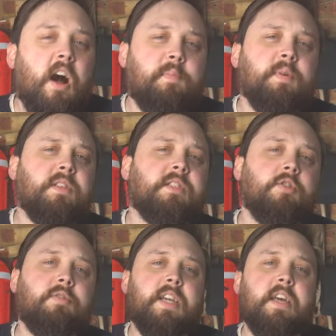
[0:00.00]
I put these
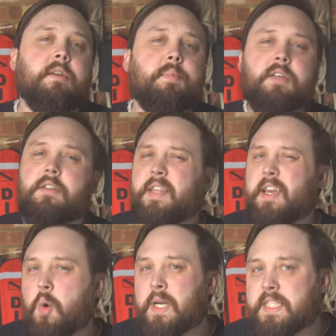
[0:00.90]
two together because they're
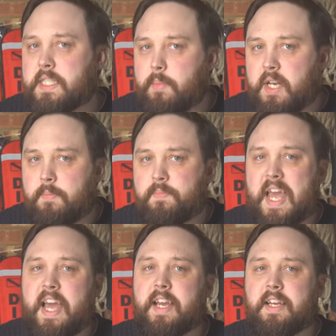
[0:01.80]
quite similar
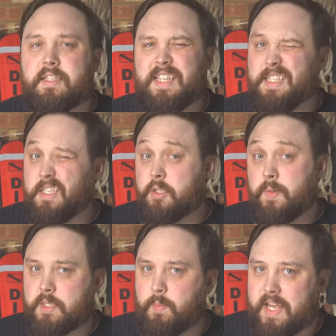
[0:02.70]
and easier to
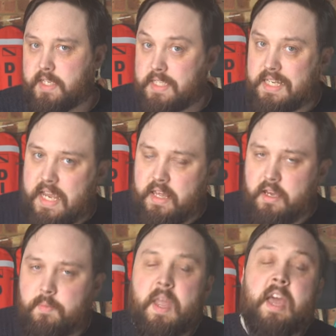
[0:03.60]
explain together.